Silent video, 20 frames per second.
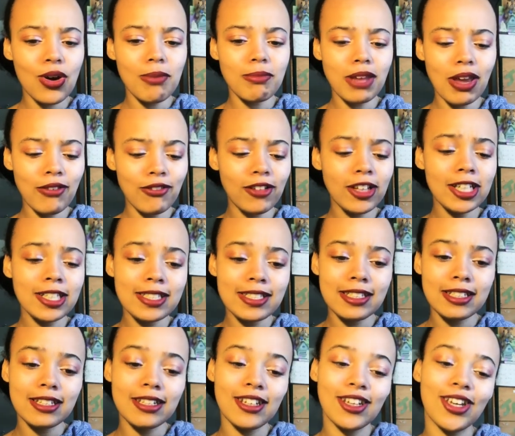I'm definitely
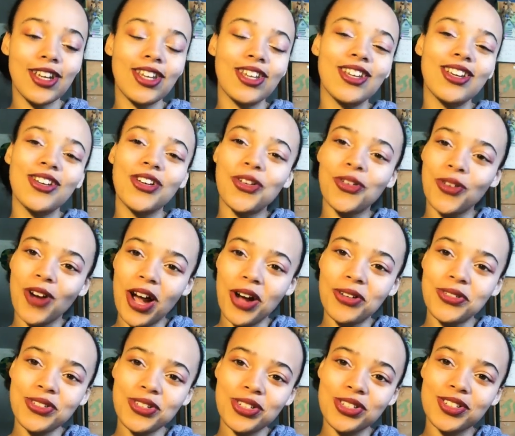seeing
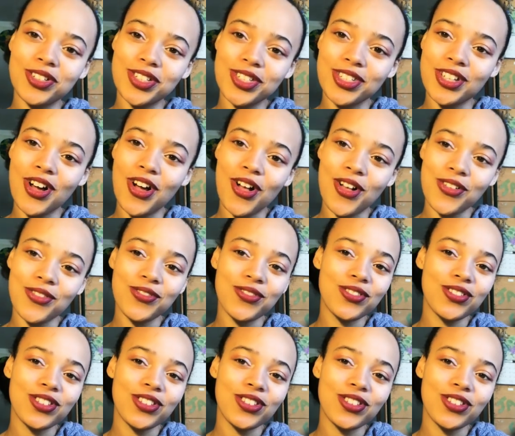ground yourself.